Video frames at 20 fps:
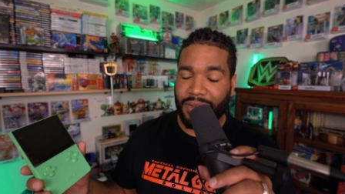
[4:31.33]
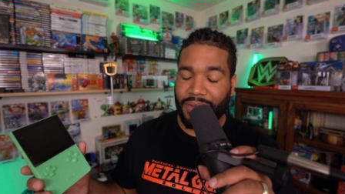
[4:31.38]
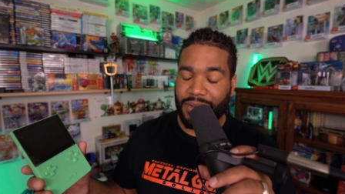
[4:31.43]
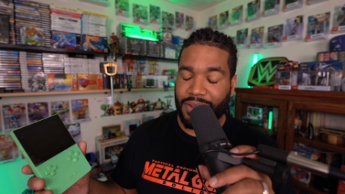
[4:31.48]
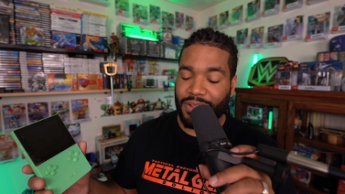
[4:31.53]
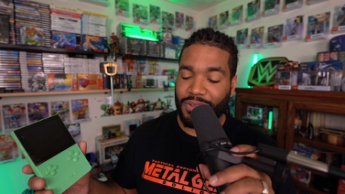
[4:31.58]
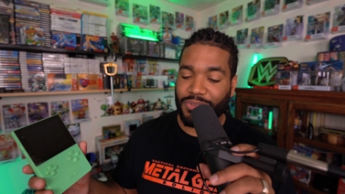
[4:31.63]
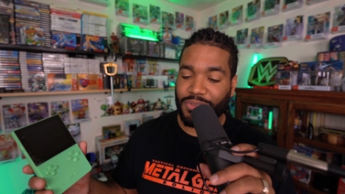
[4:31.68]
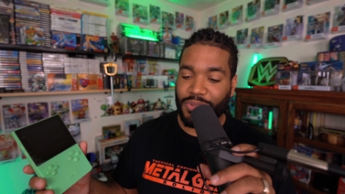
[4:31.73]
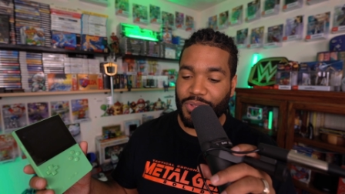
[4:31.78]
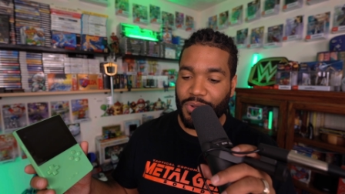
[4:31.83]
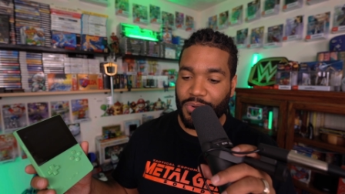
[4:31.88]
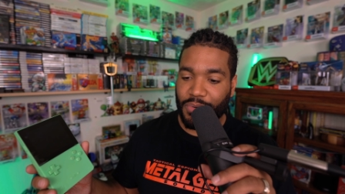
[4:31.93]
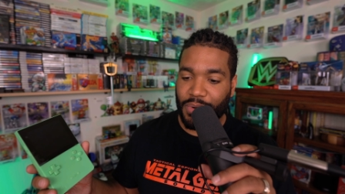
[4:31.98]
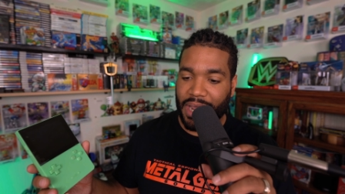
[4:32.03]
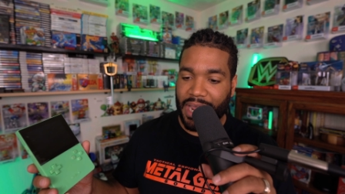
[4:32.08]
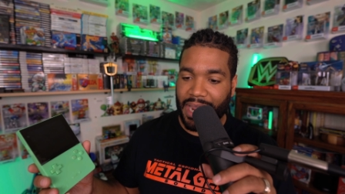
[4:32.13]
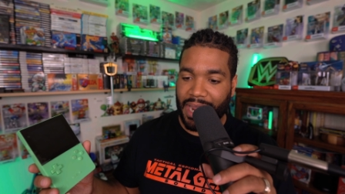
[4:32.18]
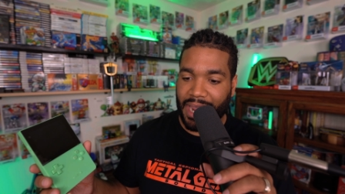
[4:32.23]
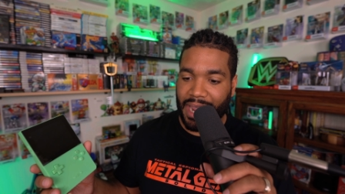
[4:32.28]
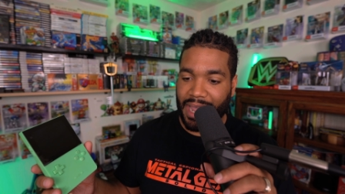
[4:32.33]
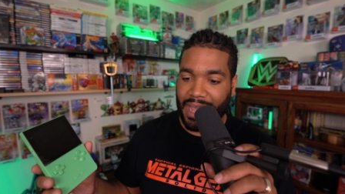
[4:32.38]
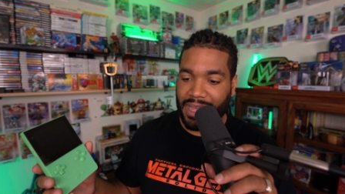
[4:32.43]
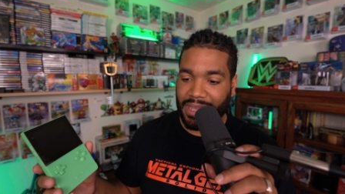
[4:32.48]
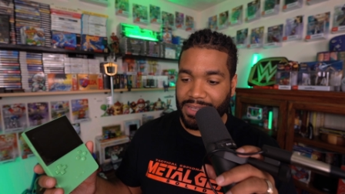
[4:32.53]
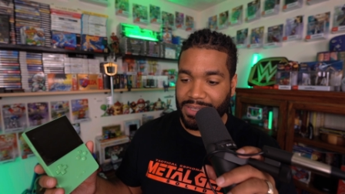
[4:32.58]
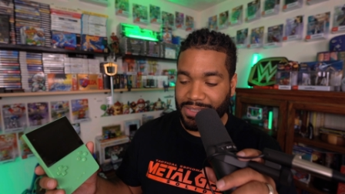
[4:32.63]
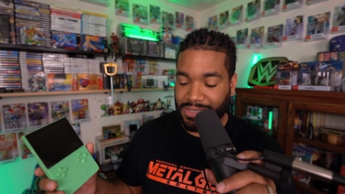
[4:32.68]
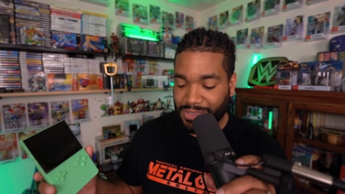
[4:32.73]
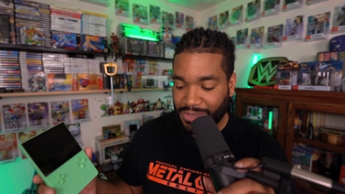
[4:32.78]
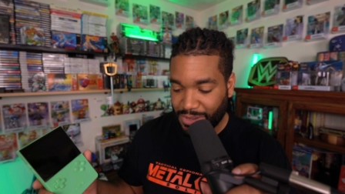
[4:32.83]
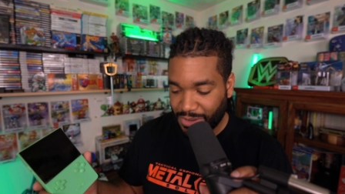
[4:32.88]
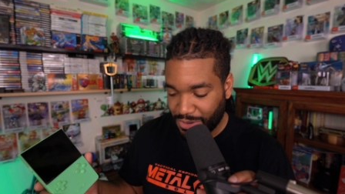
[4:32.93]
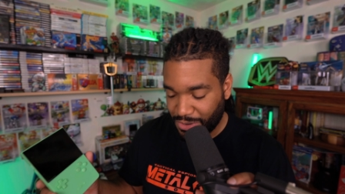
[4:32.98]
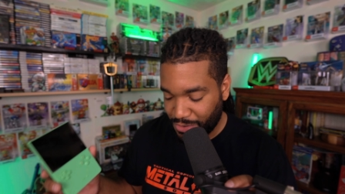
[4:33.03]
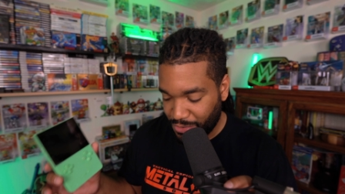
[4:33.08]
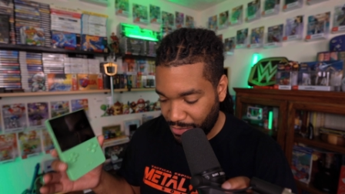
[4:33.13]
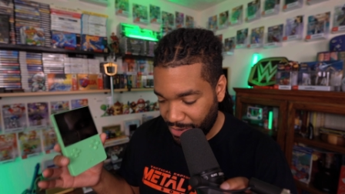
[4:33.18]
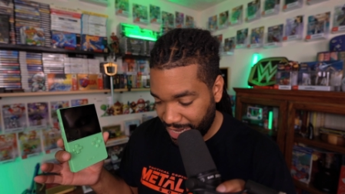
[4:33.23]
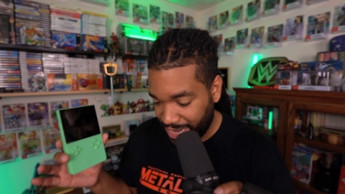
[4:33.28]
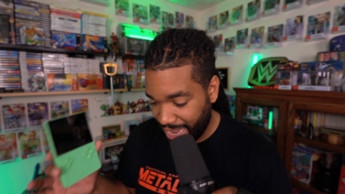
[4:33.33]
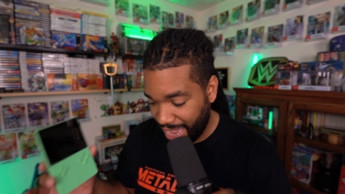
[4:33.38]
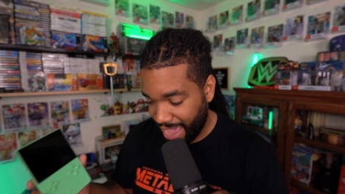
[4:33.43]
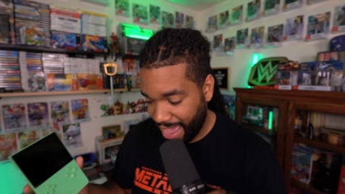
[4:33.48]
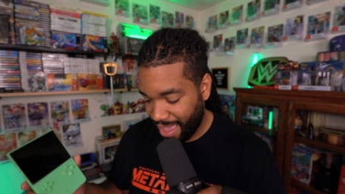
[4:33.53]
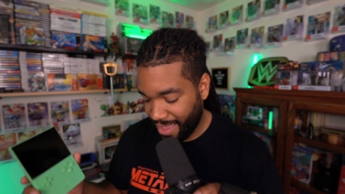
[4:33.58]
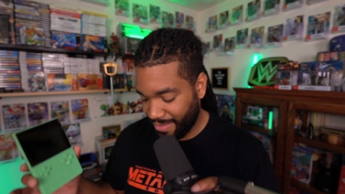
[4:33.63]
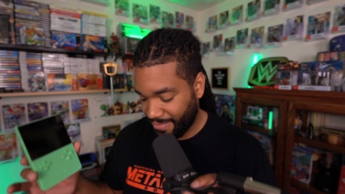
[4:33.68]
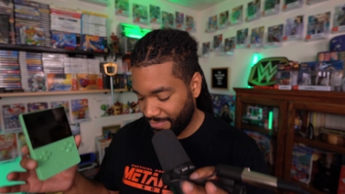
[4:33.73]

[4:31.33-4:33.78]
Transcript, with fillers: There's no way. So, yeah.